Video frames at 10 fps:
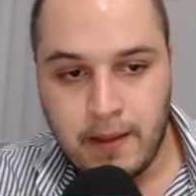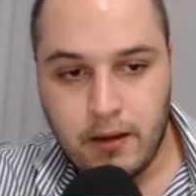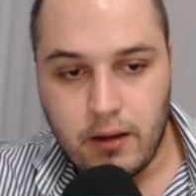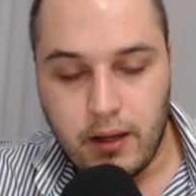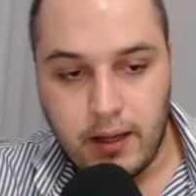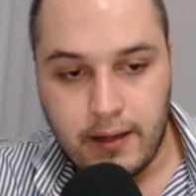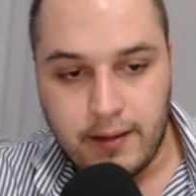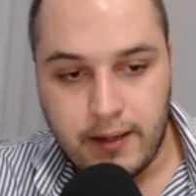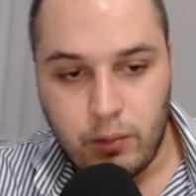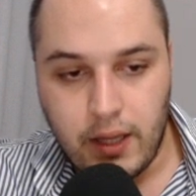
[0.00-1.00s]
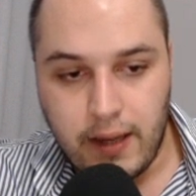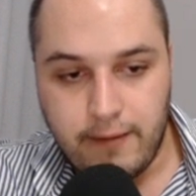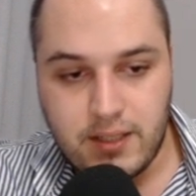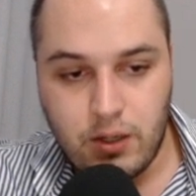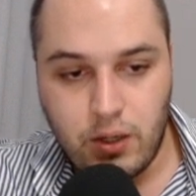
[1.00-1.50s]
Now we
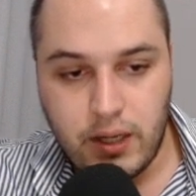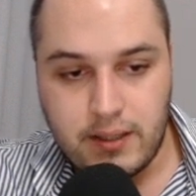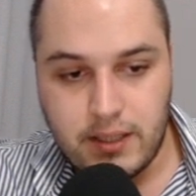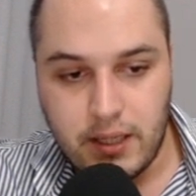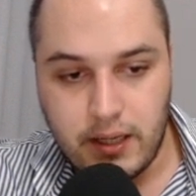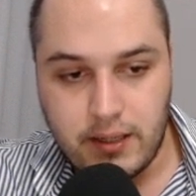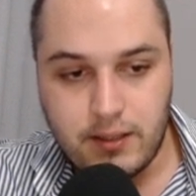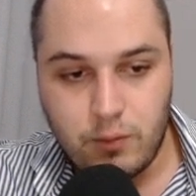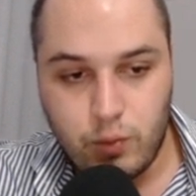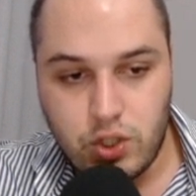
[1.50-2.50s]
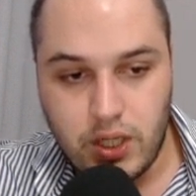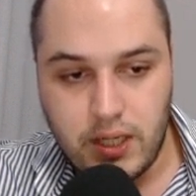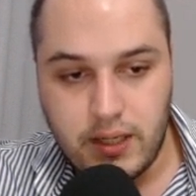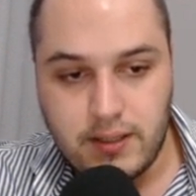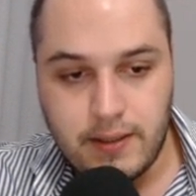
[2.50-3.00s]
have 08 series, which
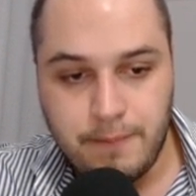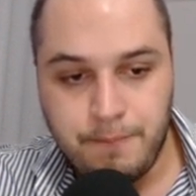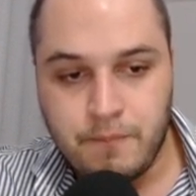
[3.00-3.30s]
is